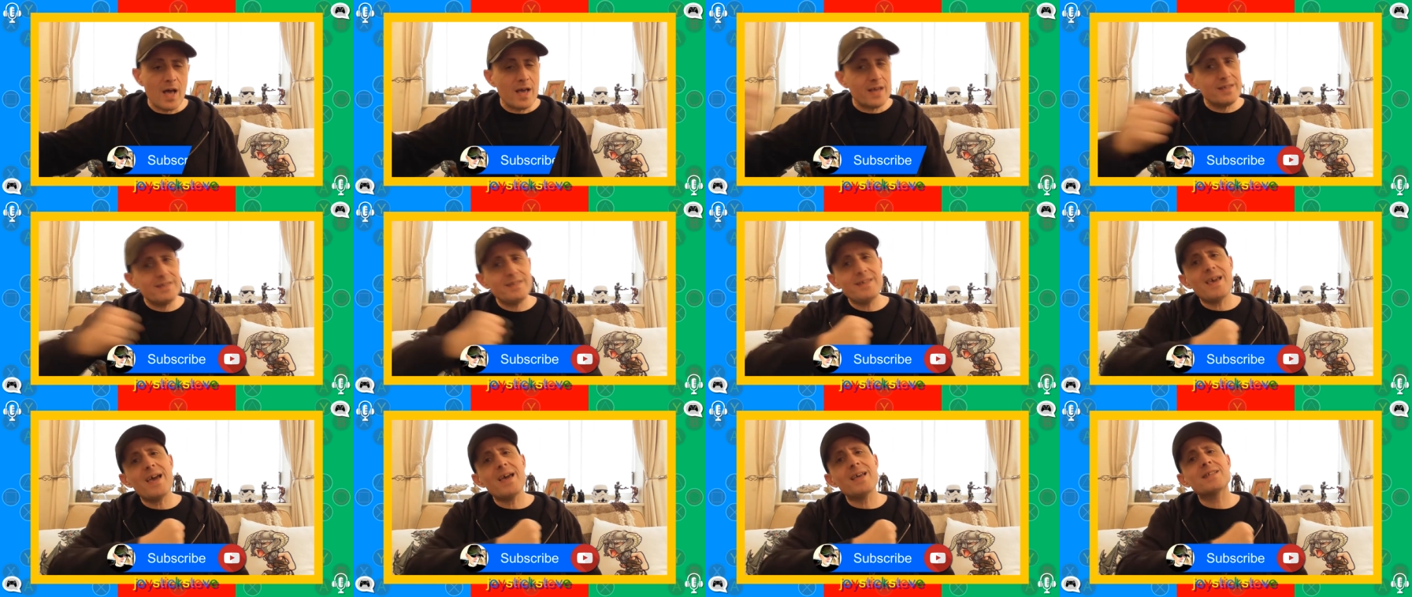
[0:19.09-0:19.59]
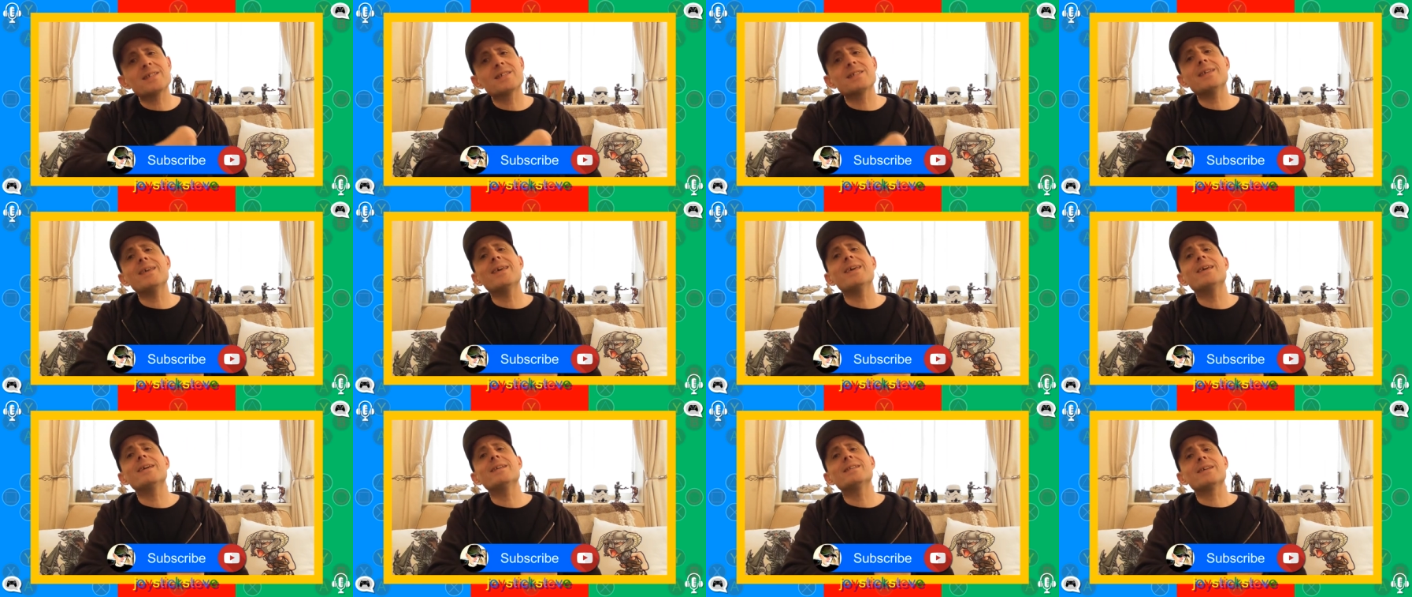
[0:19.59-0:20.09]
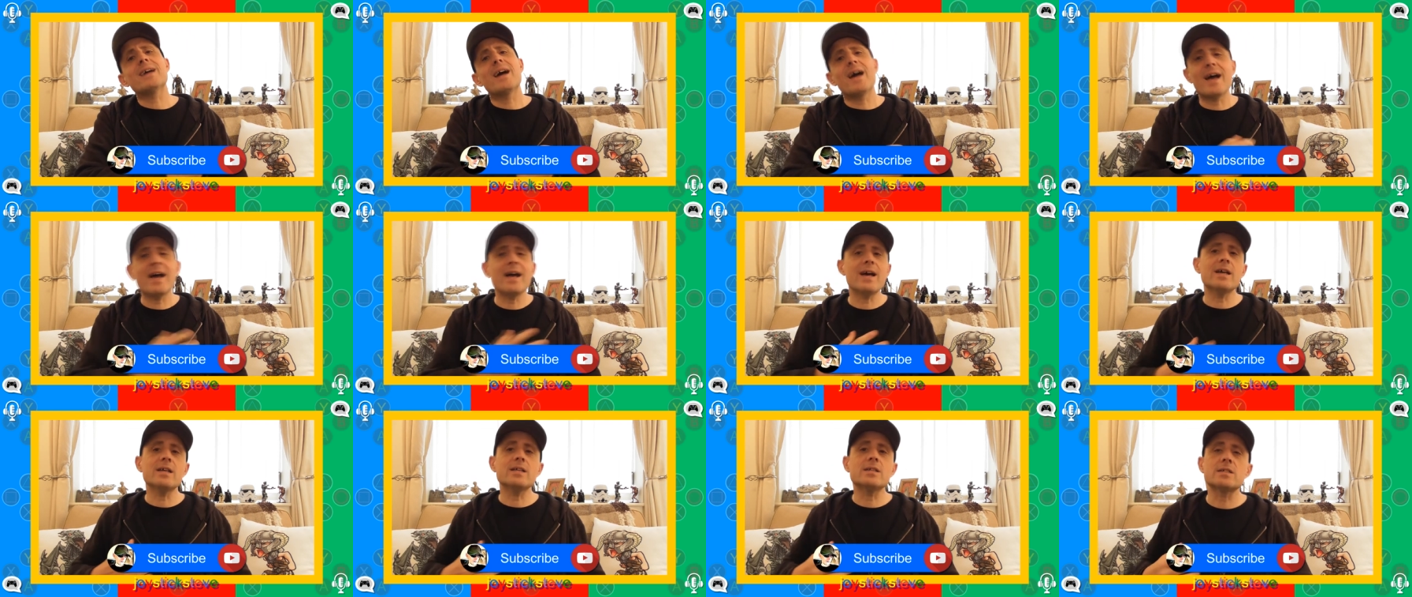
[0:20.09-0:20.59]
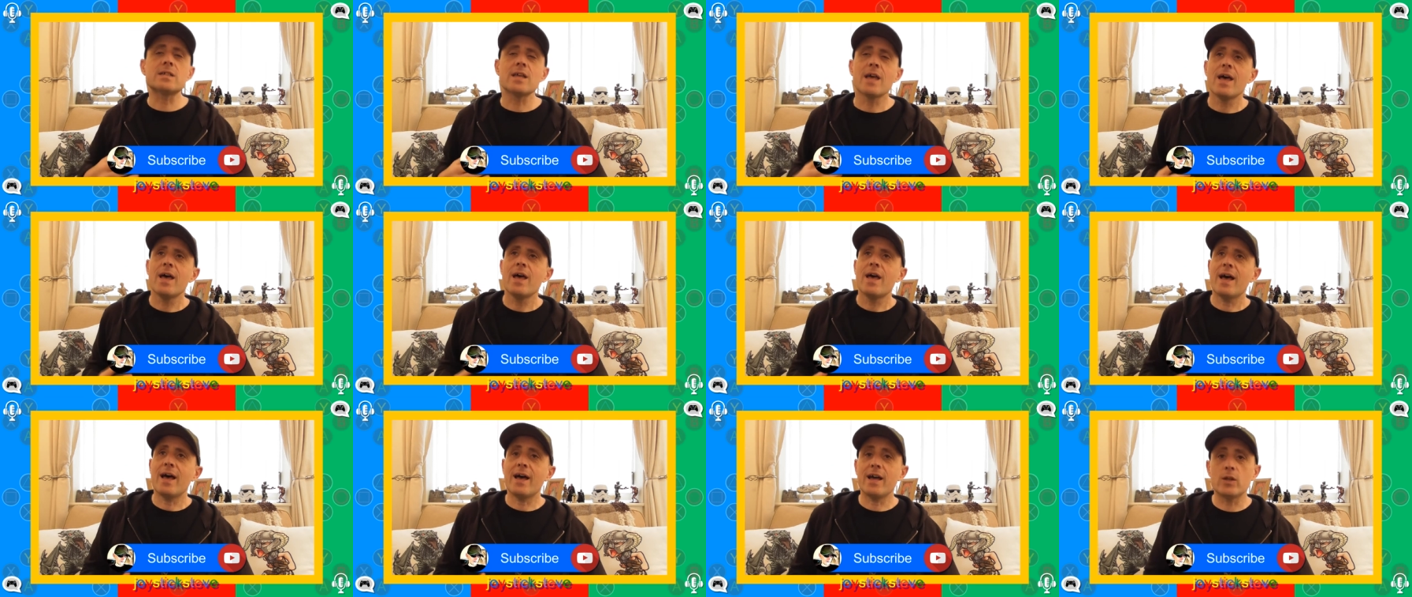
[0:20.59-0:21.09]
Yes, it has.
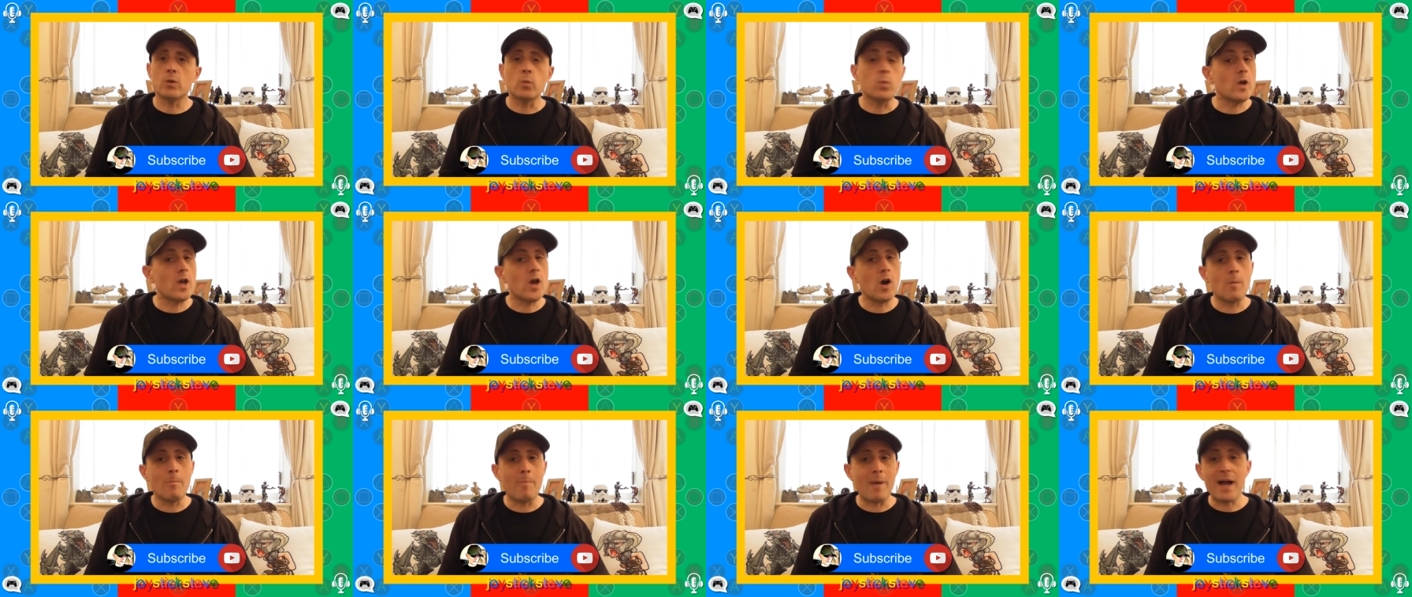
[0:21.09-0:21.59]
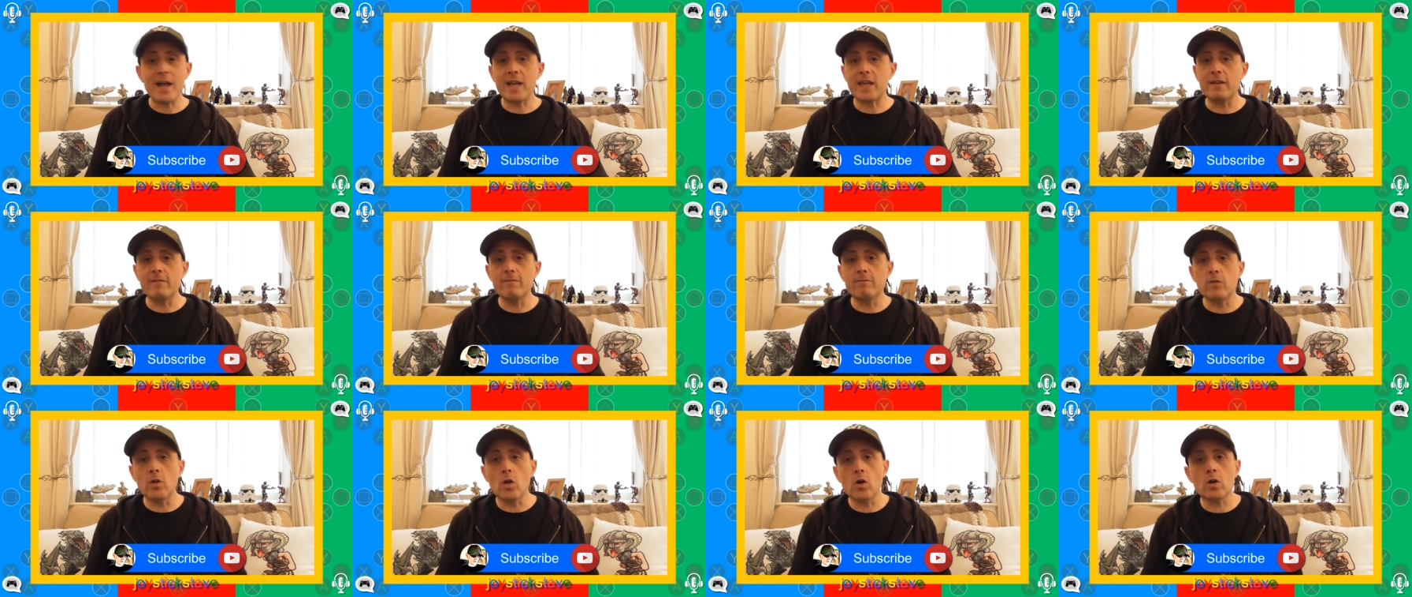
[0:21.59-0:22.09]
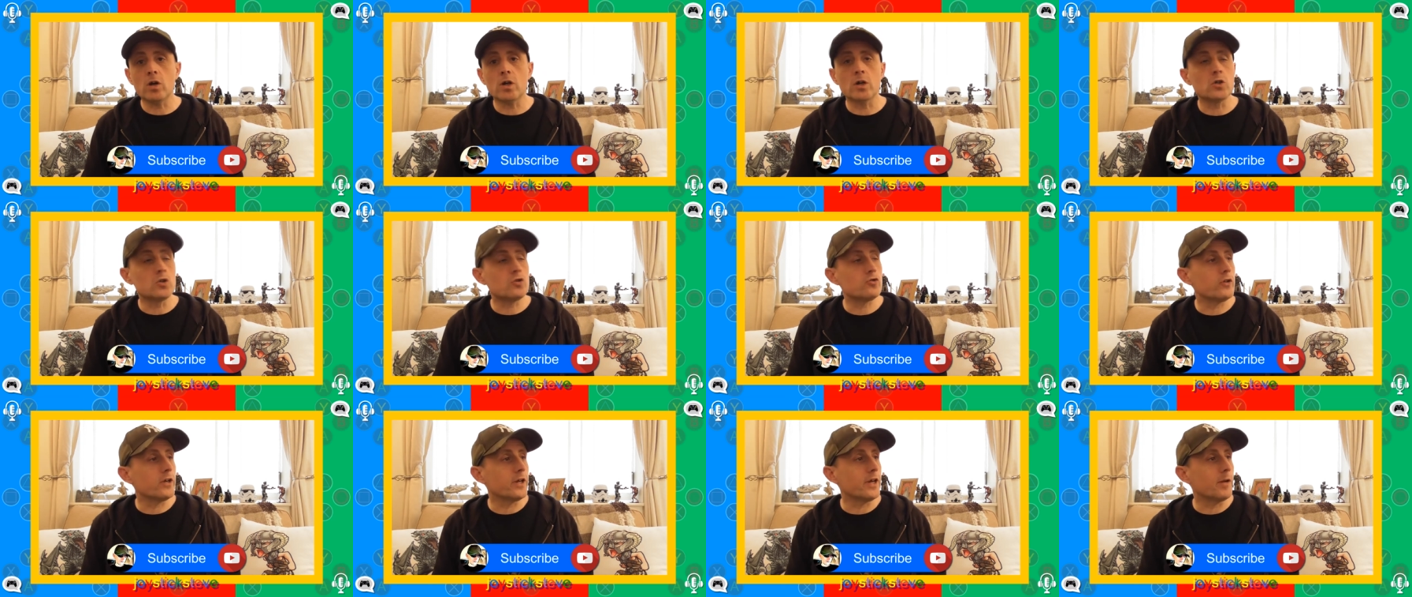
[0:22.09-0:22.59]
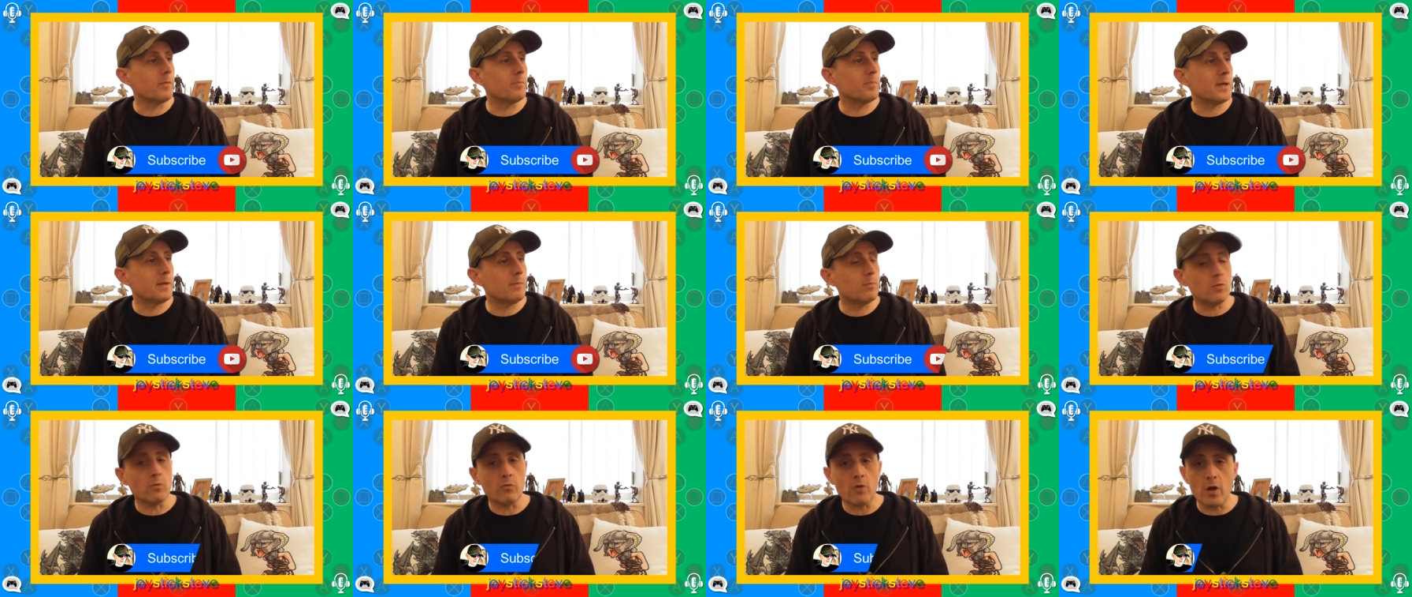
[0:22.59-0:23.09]
And we are back in vlog country again,
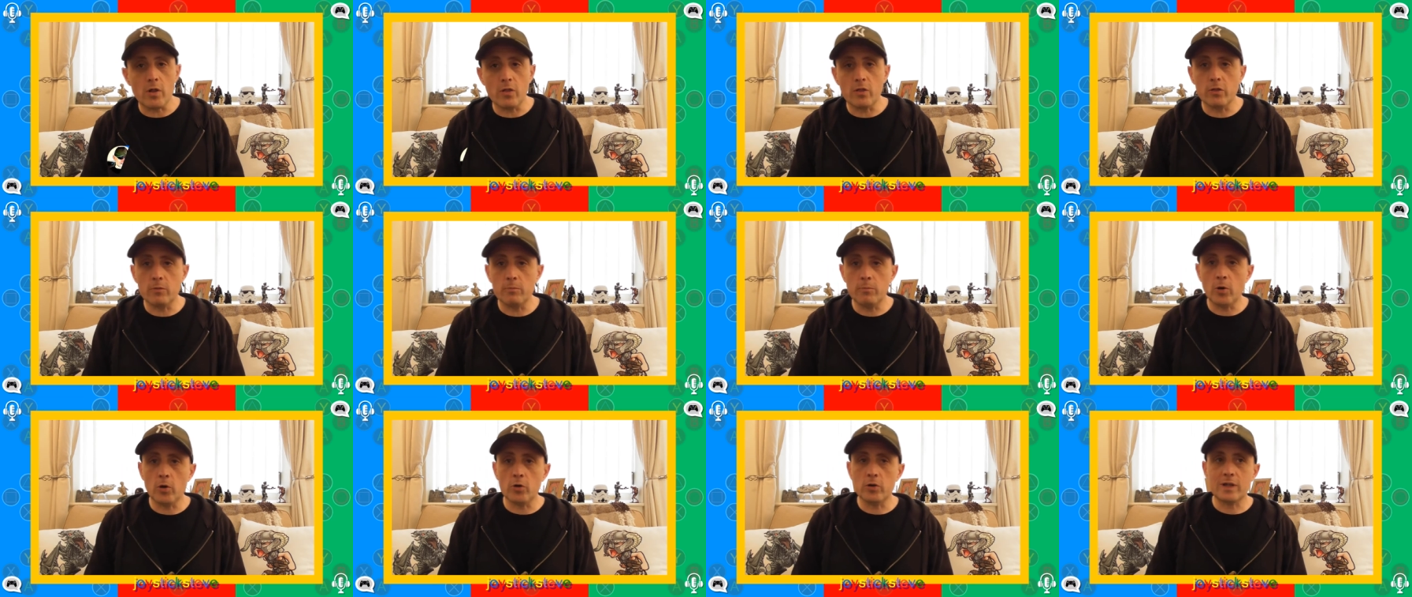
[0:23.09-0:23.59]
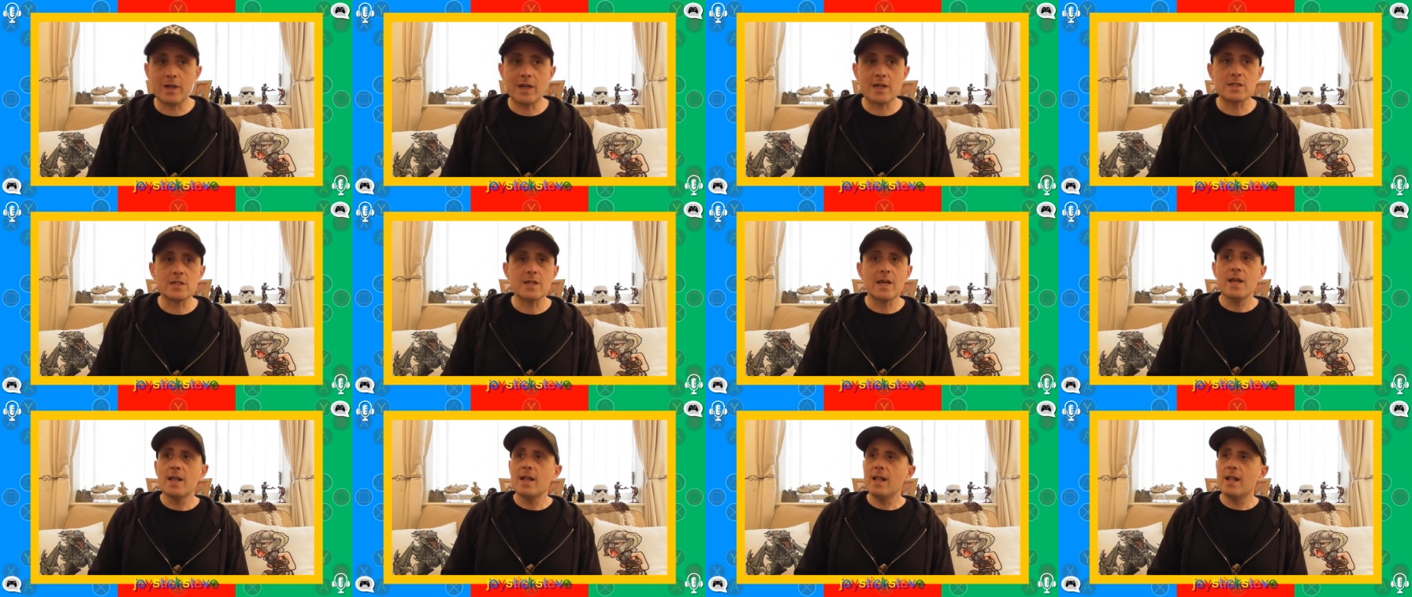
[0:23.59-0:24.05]
people, rather than podcast.